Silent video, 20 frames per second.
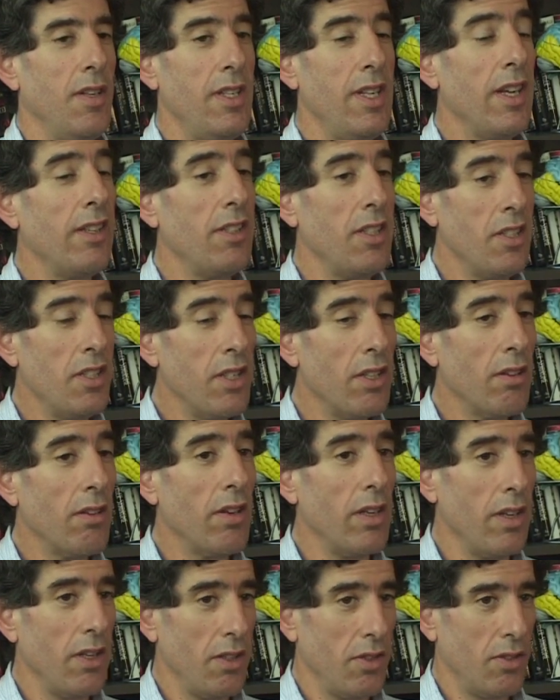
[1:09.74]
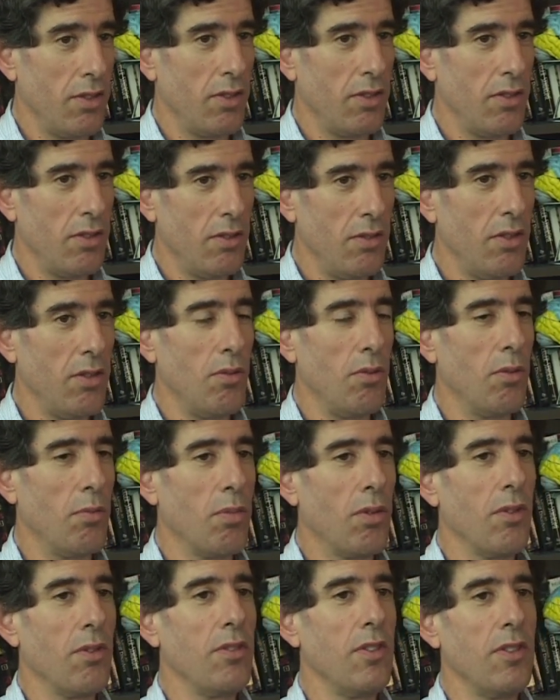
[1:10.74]
deleterious to a
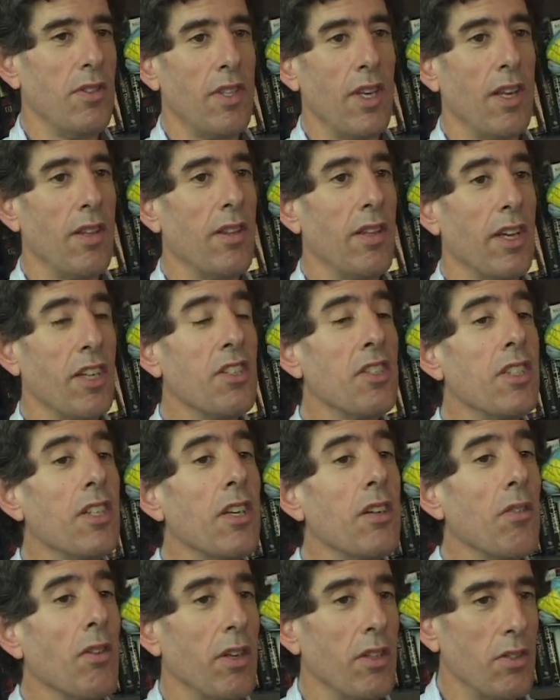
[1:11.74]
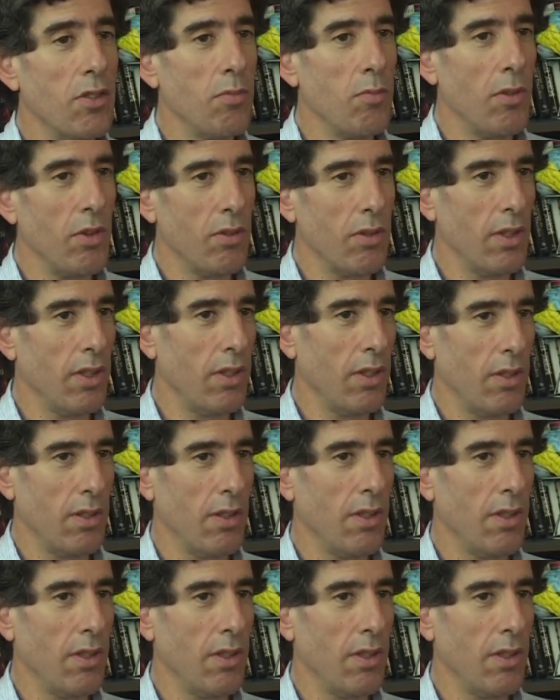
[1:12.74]
person's health, like cigarette smoking,